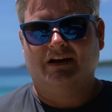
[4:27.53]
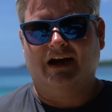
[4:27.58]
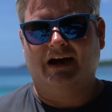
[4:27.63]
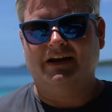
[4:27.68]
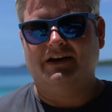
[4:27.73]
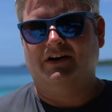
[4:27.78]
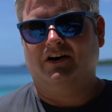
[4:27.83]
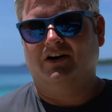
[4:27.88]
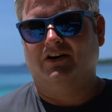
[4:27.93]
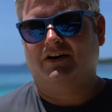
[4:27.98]

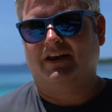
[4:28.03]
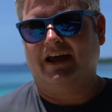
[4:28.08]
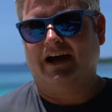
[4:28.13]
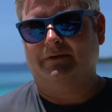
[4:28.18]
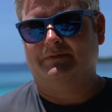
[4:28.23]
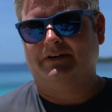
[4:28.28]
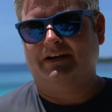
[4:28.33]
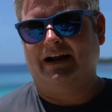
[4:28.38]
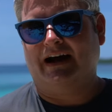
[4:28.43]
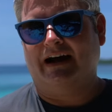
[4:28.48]
Hey y'all,
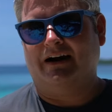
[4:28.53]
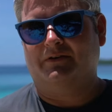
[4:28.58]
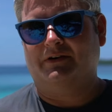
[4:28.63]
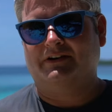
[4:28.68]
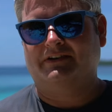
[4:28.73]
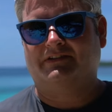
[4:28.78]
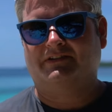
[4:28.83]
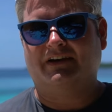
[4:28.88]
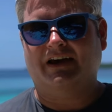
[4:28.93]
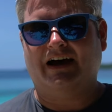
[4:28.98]
Captain
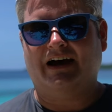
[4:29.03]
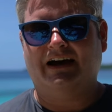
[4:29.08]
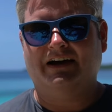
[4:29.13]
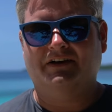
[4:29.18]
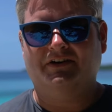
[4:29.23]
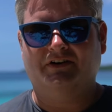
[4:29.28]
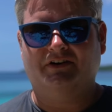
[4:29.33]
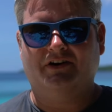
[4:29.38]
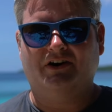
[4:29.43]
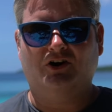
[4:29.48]
iRick Sky
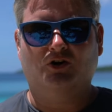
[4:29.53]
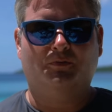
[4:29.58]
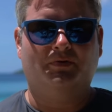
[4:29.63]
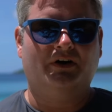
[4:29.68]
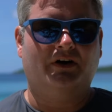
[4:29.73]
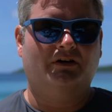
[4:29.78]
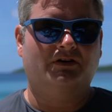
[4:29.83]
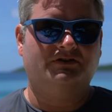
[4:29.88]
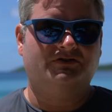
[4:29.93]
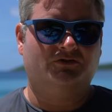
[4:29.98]
here. I hope
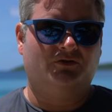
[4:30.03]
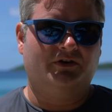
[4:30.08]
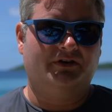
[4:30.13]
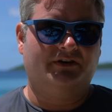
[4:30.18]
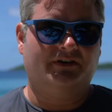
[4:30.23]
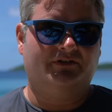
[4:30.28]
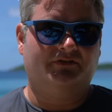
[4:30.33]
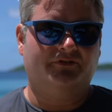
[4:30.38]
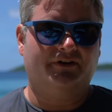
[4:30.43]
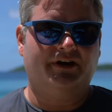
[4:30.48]
y'all enjoyed
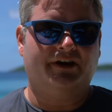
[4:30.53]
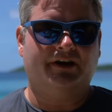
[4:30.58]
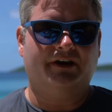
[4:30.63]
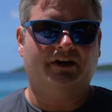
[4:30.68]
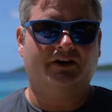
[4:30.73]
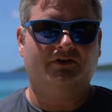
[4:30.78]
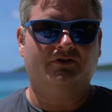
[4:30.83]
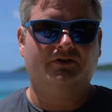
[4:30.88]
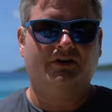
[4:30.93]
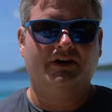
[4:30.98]
this
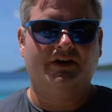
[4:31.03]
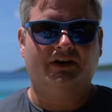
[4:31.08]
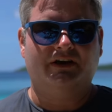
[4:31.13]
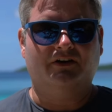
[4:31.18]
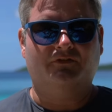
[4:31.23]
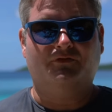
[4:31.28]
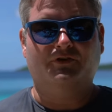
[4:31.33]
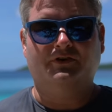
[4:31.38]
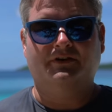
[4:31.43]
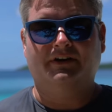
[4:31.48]
video.
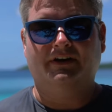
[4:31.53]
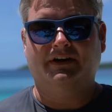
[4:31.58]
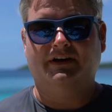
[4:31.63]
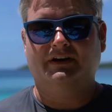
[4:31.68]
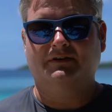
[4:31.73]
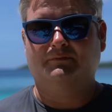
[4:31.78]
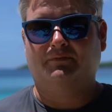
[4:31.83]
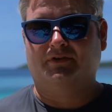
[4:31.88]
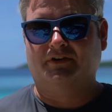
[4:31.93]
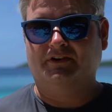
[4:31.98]
If you
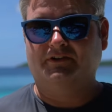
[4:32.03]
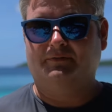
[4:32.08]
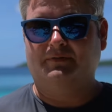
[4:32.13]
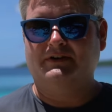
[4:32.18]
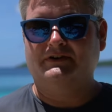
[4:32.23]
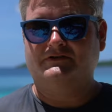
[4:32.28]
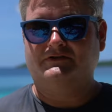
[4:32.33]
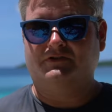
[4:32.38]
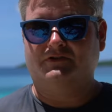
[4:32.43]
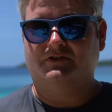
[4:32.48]
did, please
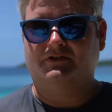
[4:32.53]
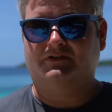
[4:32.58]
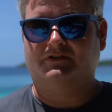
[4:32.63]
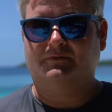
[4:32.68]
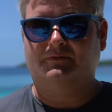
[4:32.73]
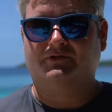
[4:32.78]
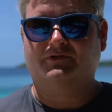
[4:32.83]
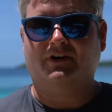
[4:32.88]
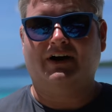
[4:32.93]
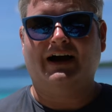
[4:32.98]
be sure to
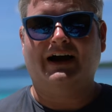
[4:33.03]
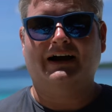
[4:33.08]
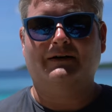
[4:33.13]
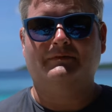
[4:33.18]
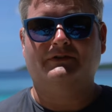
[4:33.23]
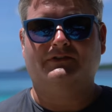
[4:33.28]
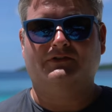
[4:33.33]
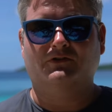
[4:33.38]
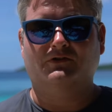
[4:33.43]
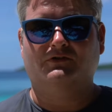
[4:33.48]
subscribe.
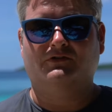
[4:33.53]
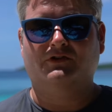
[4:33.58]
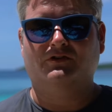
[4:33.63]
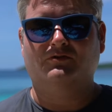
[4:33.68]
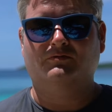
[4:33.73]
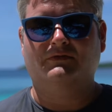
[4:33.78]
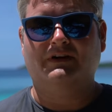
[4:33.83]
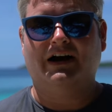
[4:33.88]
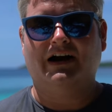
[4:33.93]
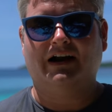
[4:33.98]
It's
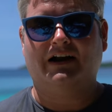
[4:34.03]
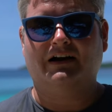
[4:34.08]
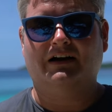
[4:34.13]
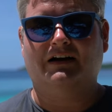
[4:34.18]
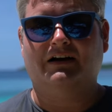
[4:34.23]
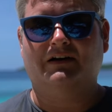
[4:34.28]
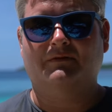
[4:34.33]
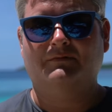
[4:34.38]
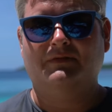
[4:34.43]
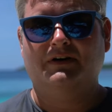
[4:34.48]

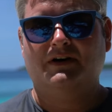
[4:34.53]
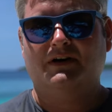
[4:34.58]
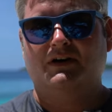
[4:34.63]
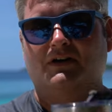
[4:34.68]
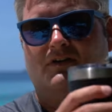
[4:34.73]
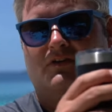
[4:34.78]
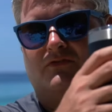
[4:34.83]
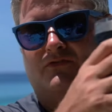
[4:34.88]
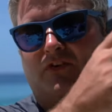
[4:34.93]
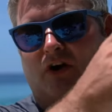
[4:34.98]

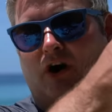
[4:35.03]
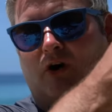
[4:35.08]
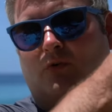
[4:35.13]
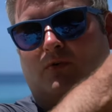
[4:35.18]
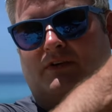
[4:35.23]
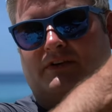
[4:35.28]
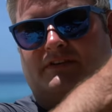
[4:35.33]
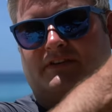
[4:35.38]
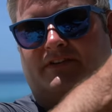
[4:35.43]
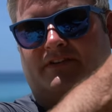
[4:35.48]

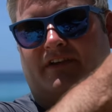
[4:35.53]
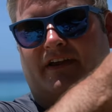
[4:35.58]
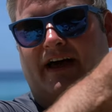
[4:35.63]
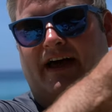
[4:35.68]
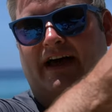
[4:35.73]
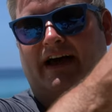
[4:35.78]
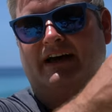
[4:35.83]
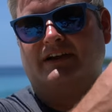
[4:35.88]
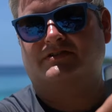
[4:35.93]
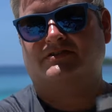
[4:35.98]

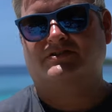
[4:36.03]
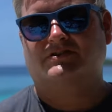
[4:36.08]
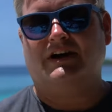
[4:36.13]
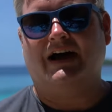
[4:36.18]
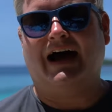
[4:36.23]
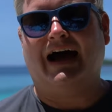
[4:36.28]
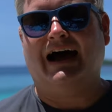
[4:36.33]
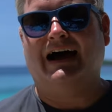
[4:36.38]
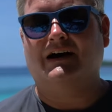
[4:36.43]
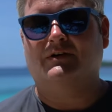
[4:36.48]

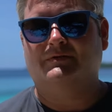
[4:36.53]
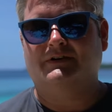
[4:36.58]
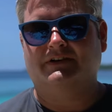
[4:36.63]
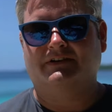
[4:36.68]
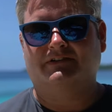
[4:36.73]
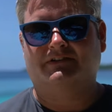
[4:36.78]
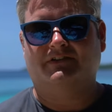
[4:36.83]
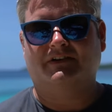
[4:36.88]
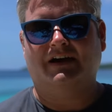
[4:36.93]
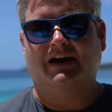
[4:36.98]

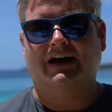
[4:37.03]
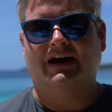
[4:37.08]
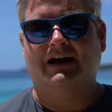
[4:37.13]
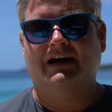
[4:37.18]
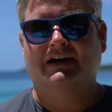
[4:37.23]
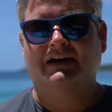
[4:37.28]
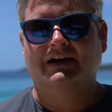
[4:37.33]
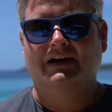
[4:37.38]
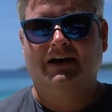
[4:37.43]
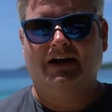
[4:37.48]
youtube.com/iRickSky.
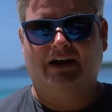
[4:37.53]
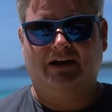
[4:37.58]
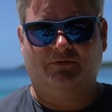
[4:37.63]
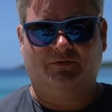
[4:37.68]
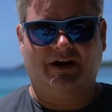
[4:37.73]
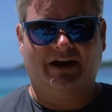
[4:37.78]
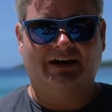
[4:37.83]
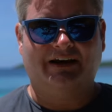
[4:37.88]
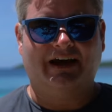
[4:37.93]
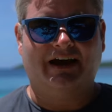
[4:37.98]
And
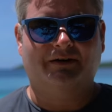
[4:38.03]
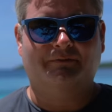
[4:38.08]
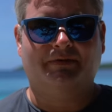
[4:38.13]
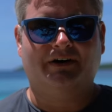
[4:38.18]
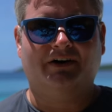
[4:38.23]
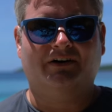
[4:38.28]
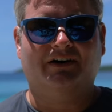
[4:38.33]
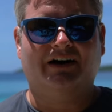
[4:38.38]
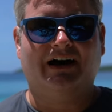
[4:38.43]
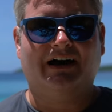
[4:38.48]
ring that
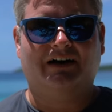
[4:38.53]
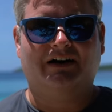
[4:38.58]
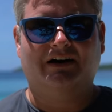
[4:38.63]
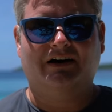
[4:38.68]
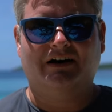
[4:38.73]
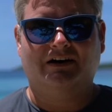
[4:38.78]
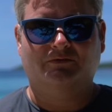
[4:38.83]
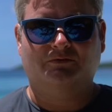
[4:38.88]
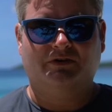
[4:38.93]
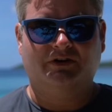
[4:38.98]
bell icon
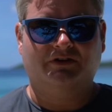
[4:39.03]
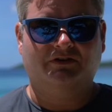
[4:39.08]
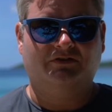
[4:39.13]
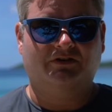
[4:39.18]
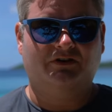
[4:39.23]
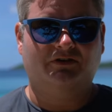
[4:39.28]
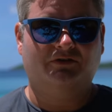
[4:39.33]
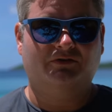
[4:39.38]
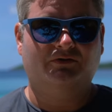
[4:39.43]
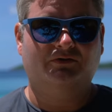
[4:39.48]
when you
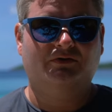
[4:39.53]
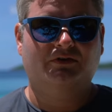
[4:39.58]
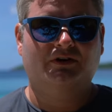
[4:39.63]
do,